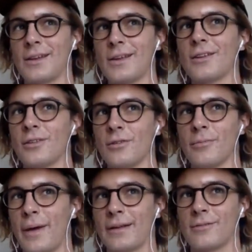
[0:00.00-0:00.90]
The fact
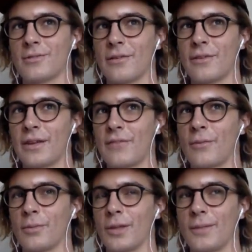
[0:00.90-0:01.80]
that he can do back
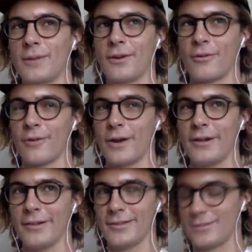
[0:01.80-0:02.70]
270 kickflip lip
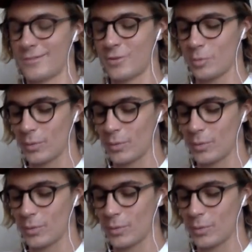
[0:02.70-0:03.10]
down a rail is